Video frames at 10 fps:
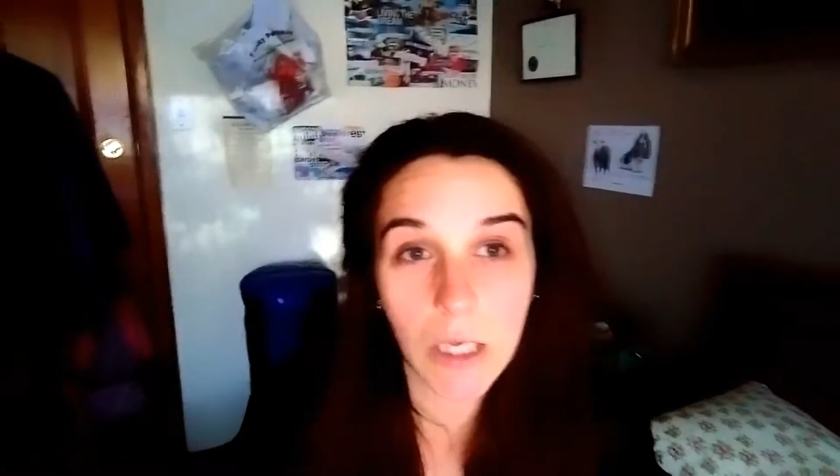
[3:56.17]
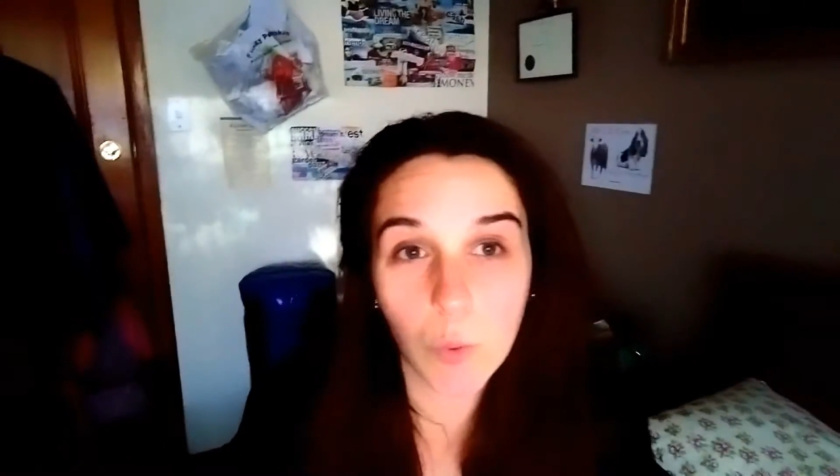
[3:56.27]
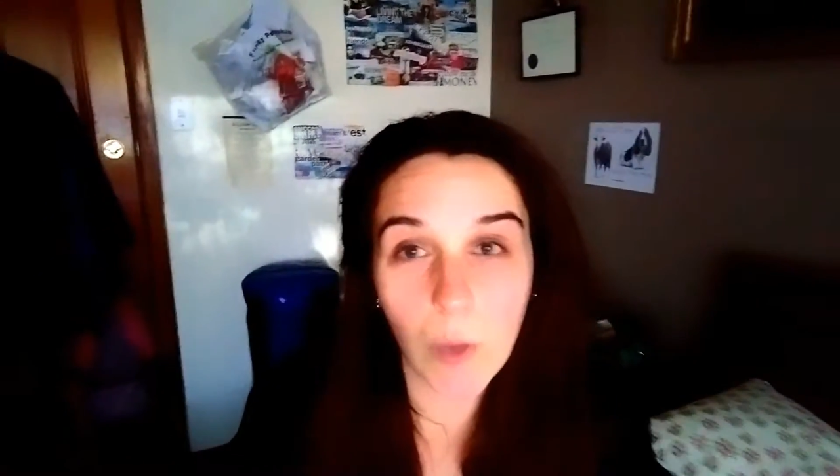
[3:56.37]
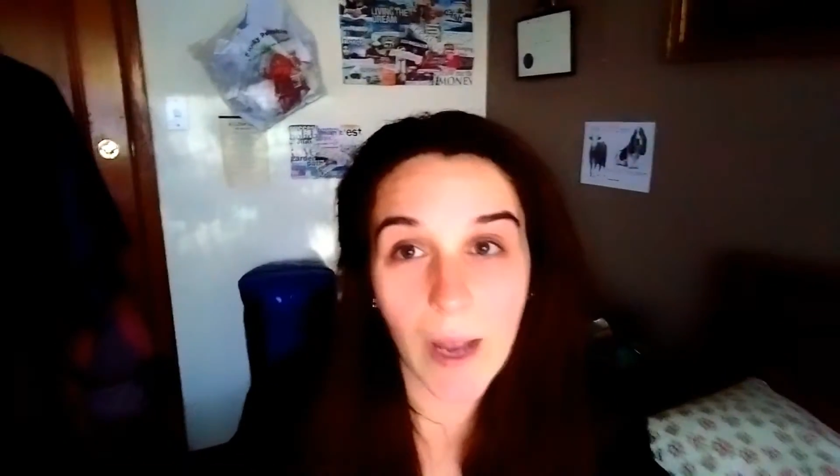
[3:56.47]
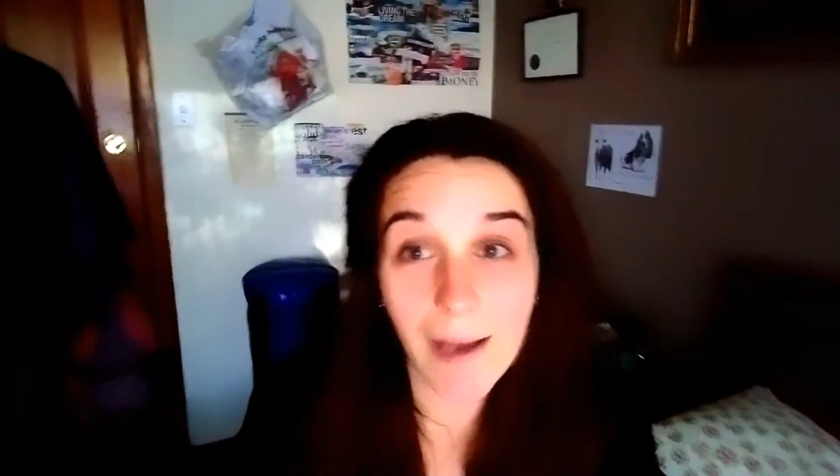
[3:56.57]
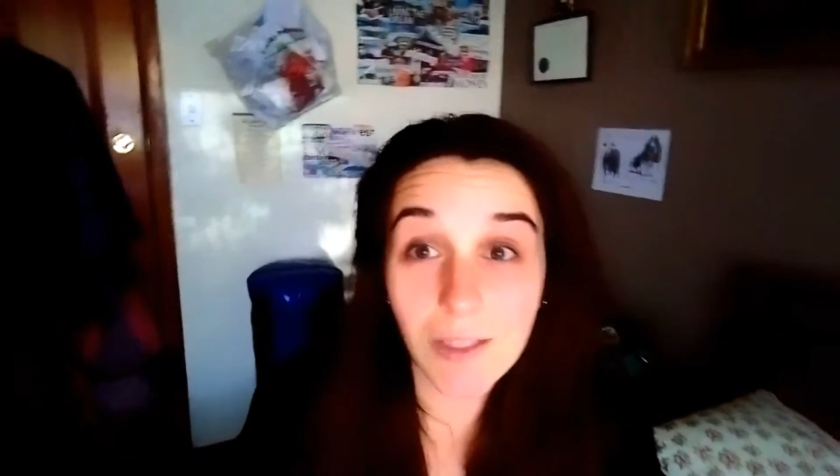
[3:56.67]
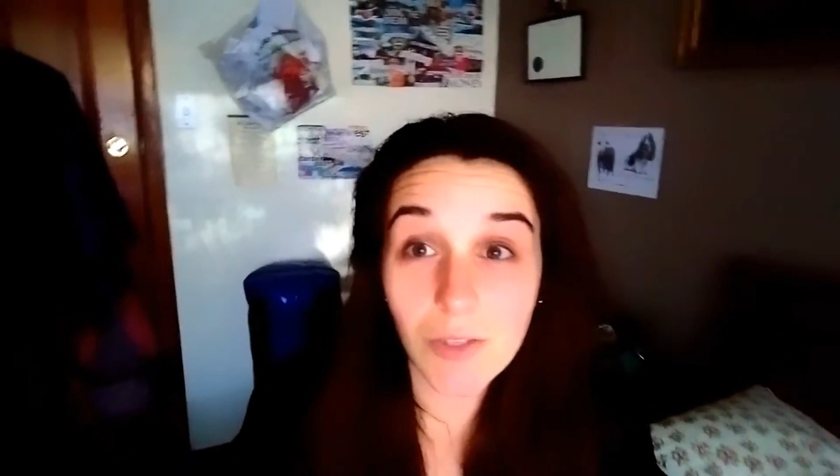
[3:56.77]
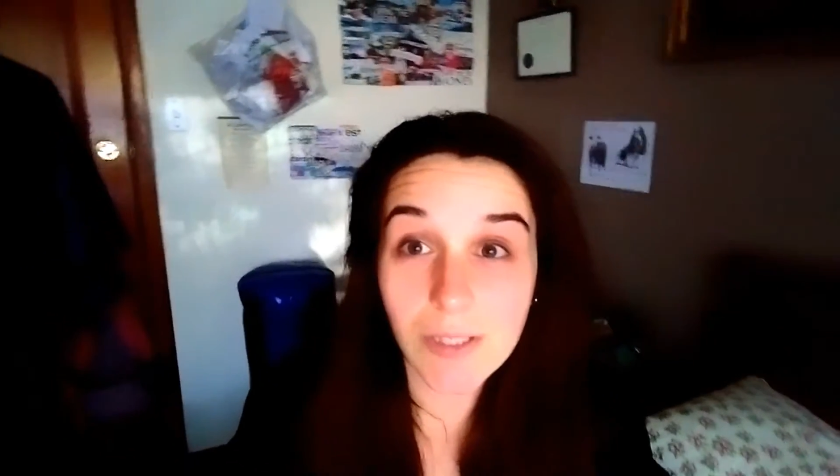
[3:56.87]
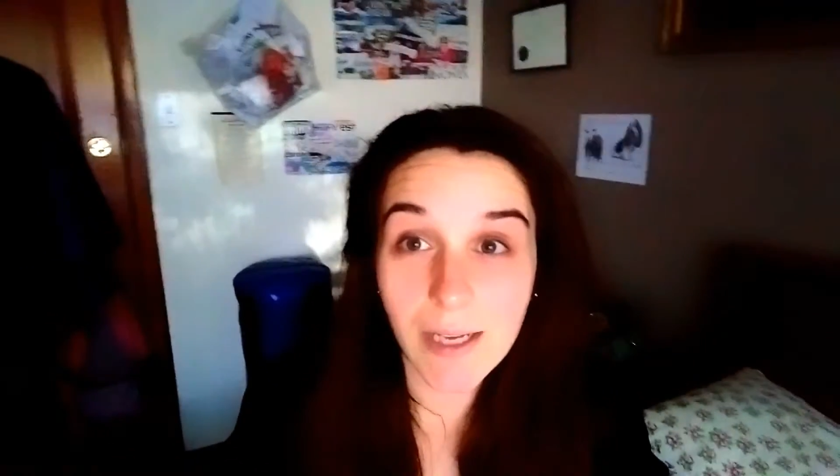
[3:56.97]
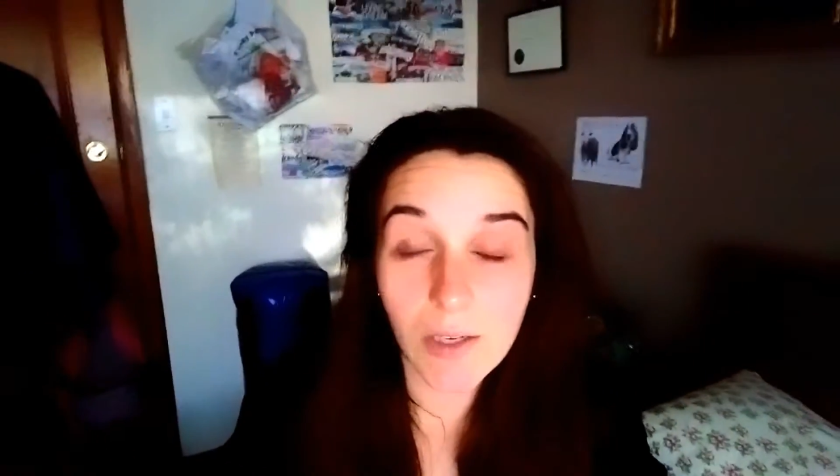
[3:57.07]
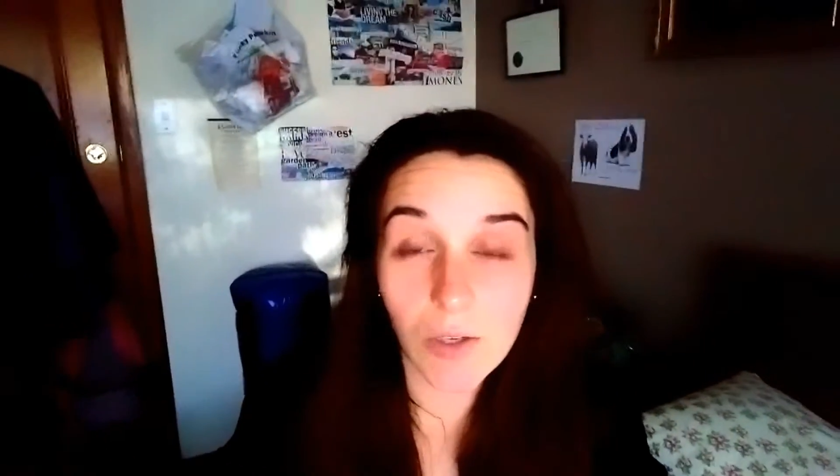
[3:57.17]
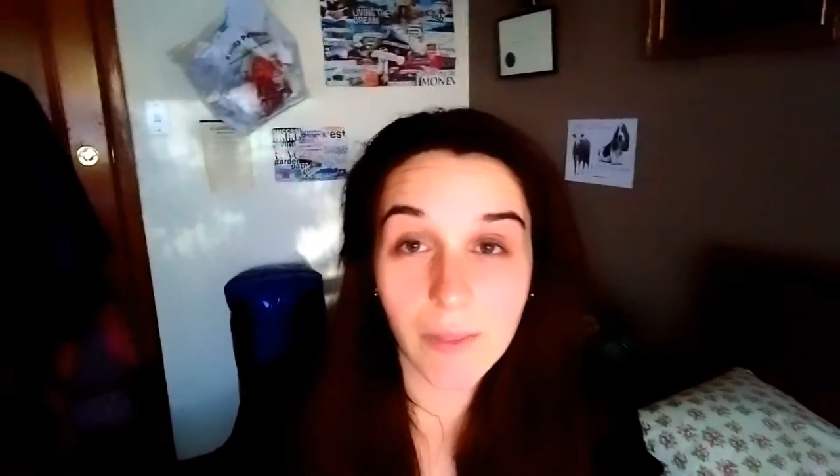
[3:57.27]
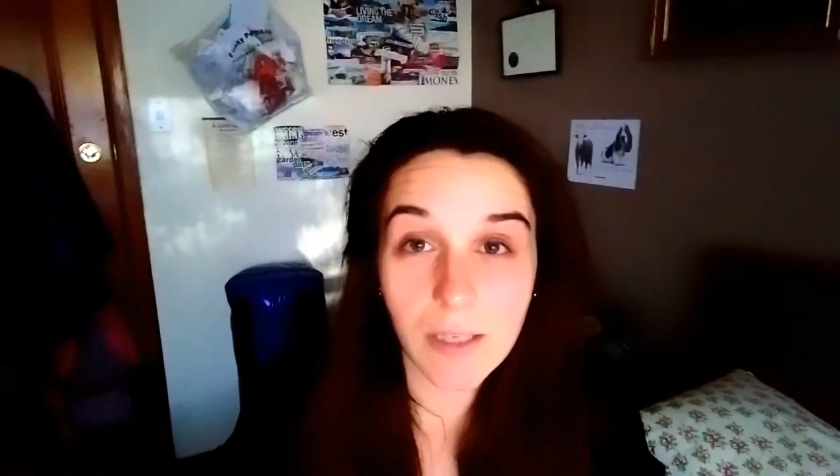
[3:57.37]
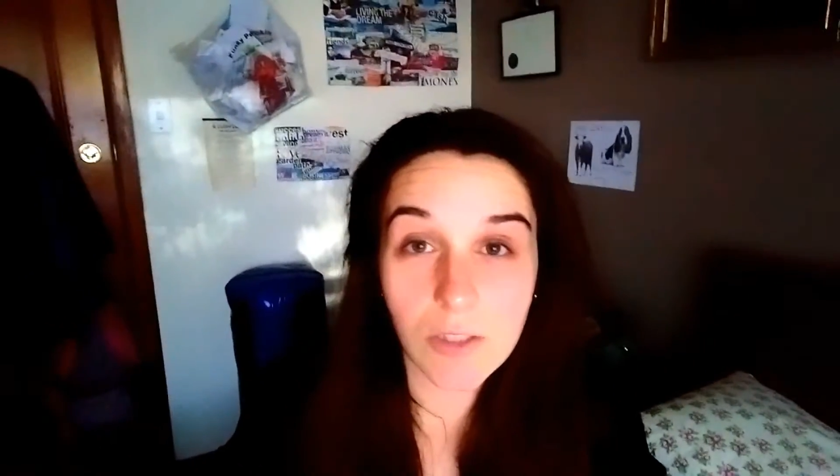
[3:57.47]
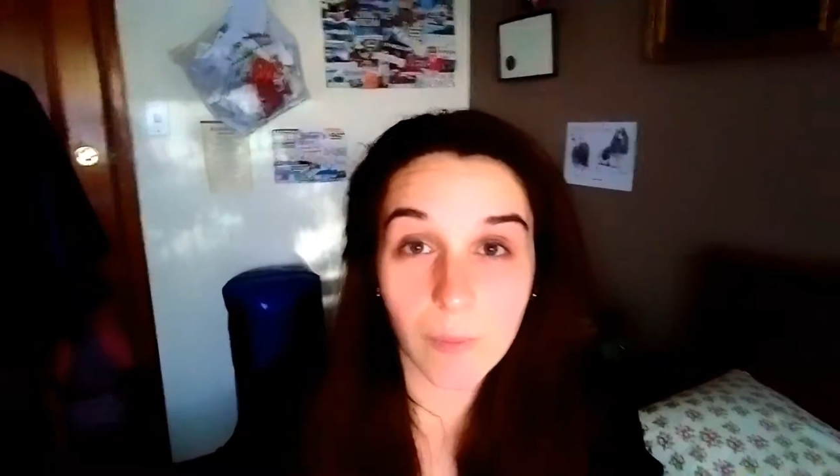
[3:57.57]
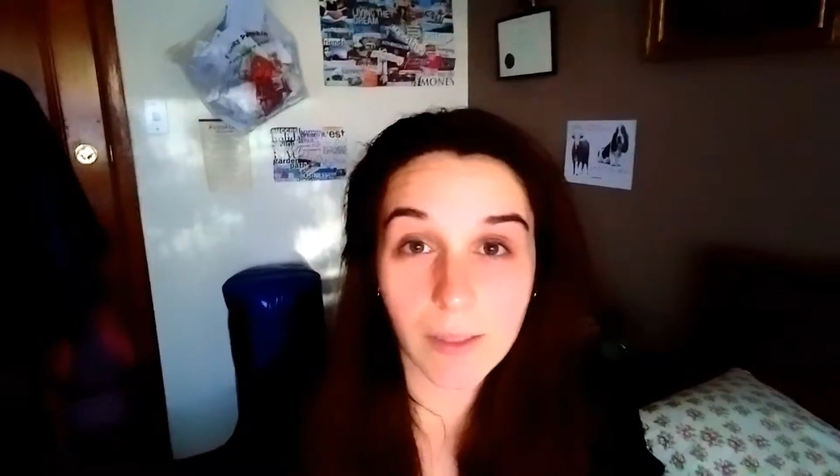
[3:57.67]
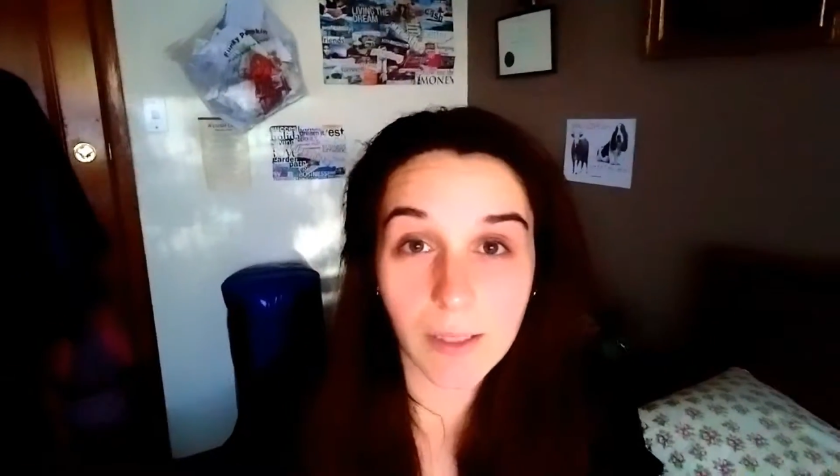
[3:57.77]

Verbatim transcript: How do you stand on that topic?